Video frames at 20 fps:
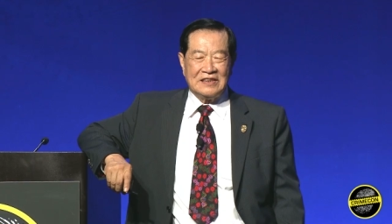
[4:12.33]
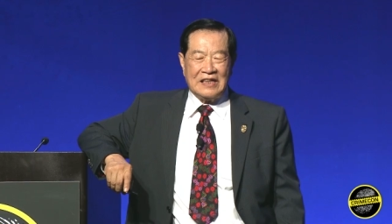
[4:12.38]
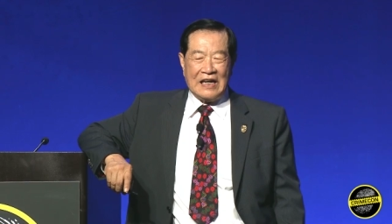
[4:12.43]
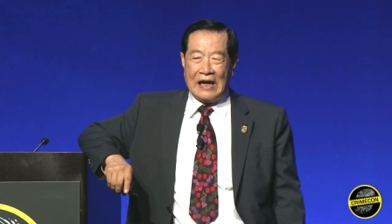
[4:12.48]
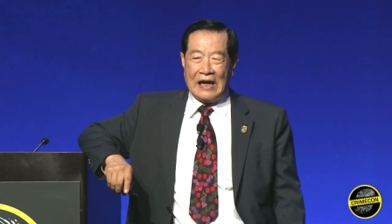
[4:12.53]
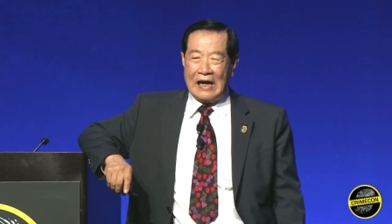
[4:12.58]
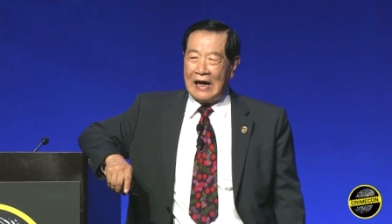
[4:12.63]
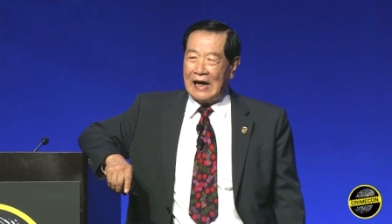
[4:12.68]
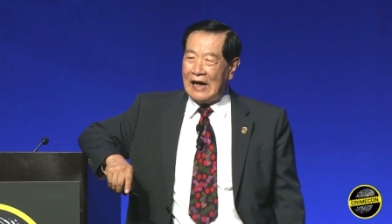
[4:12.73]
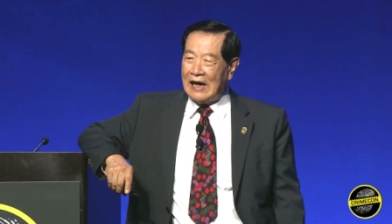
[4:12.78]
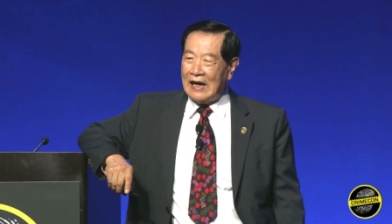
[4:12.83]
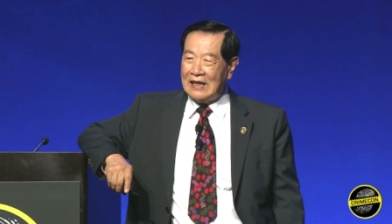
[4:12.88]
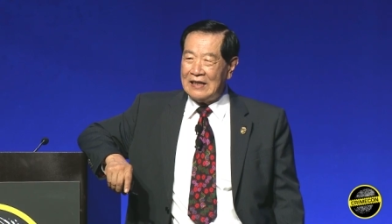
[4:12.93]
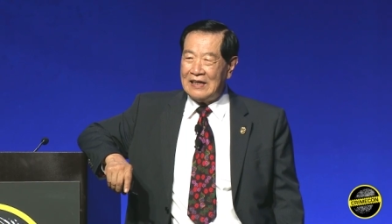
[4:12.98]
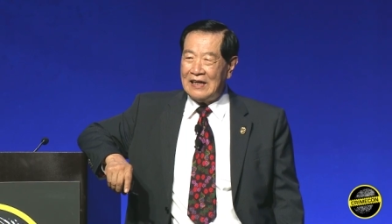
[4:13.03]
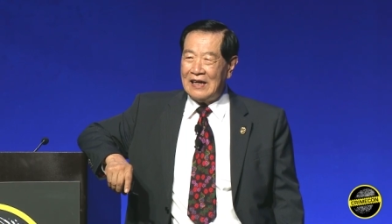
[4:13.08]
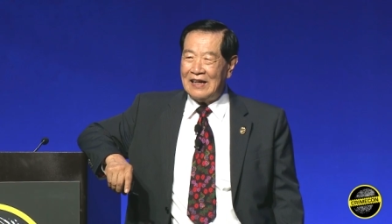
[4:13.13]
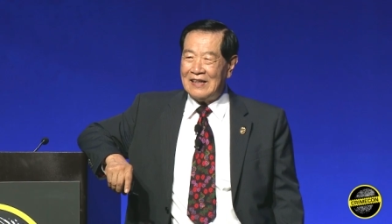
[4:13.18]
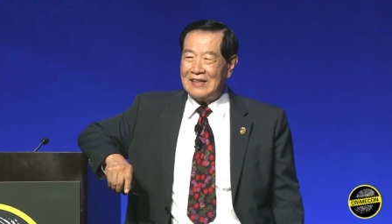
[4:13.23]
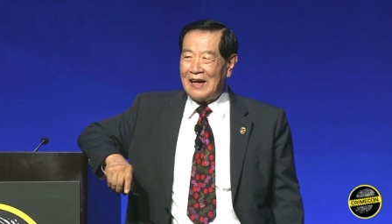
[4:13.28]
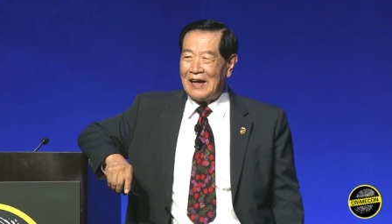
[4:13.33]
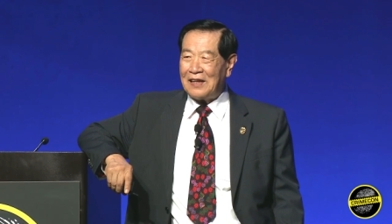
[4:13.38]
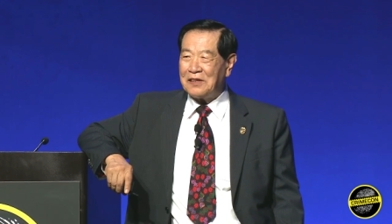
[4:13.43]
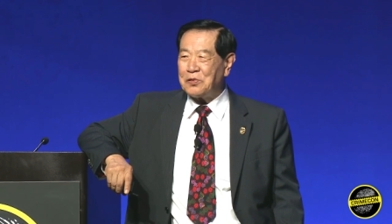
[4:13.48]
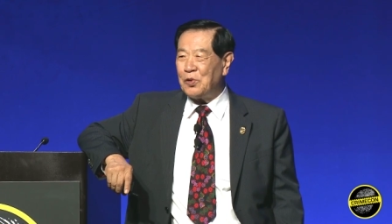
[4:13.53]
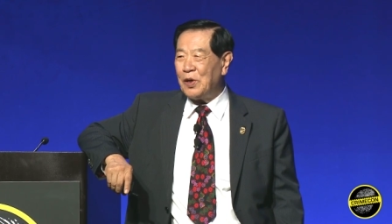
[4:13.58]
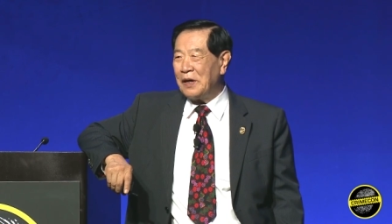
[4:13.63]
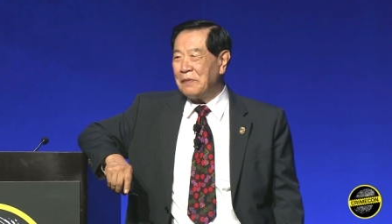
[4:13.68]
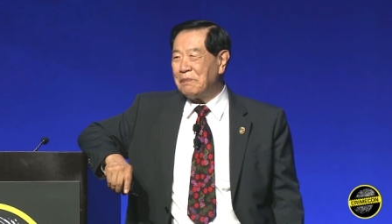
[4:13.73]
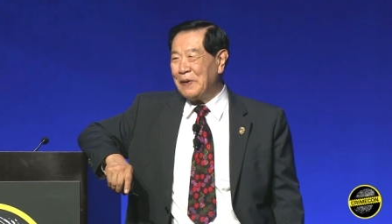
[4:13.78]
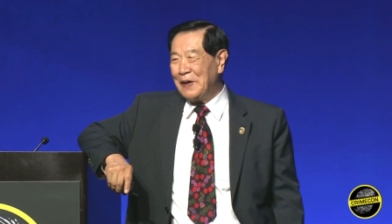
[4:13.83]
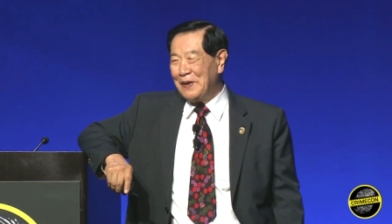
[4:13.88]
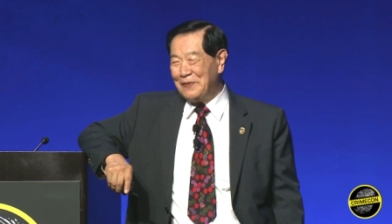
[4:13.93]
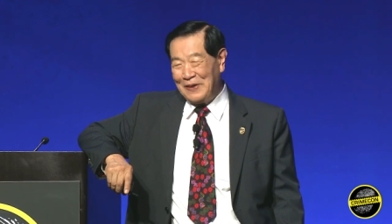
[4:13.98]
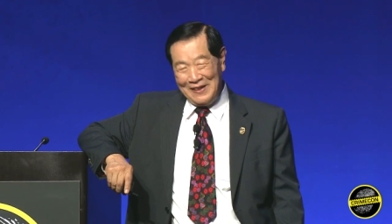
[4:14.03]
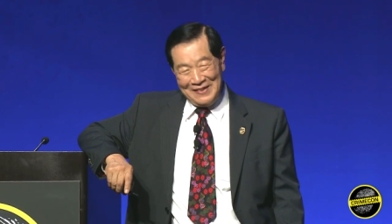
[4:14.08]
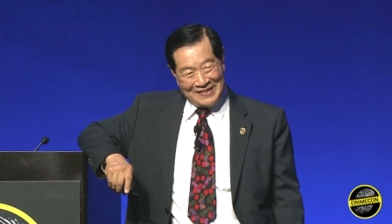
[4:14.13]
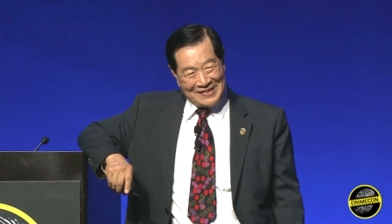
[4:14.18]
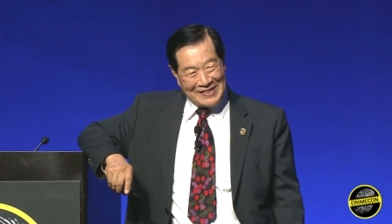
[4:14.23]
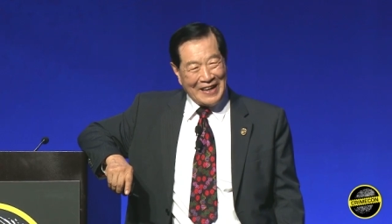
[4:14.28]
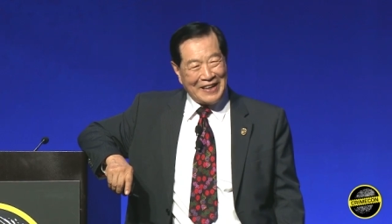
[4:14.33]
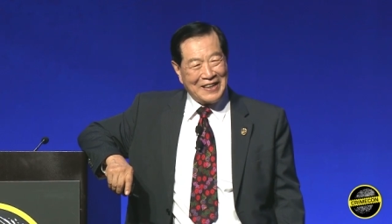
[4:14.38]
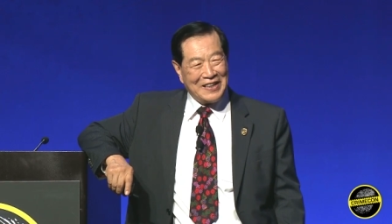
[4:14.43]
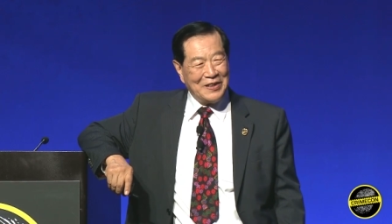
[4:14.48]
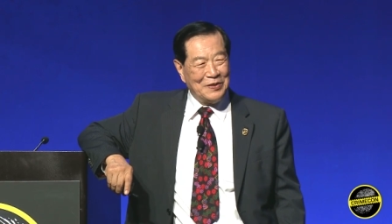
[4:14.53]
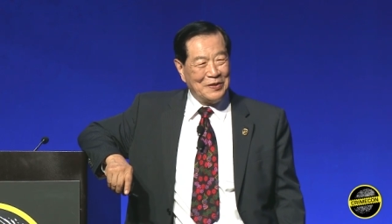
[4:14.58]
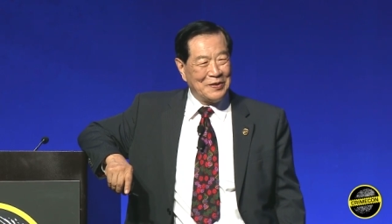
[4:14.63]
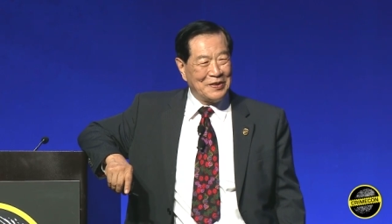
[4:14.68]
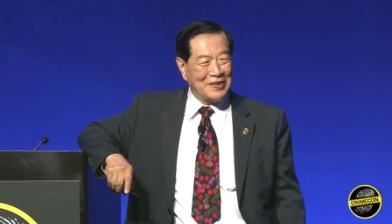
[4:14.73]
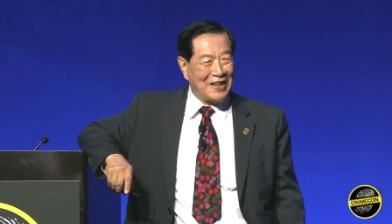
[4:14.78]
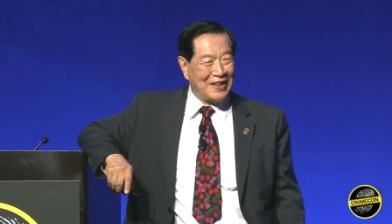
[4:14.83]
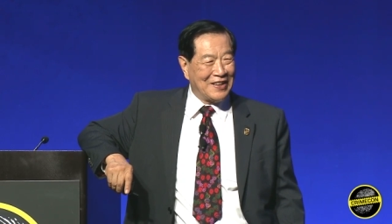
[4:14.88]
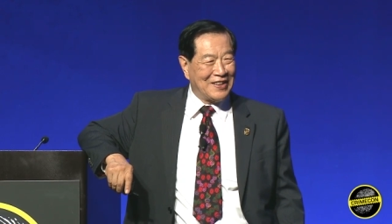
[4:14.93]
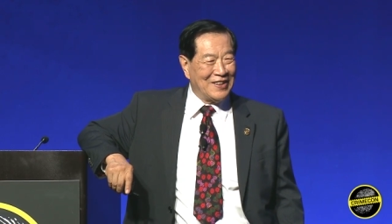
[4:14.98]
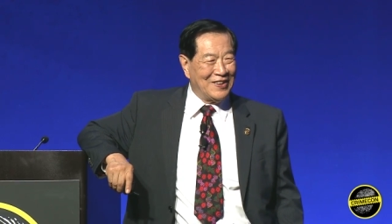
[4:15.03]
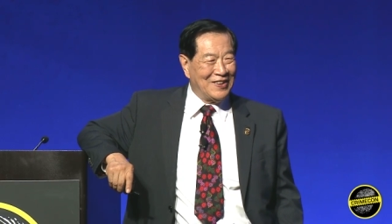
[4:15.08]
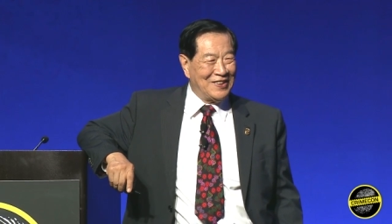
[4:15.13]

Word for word: And uh, that's why people, thank you, thank you.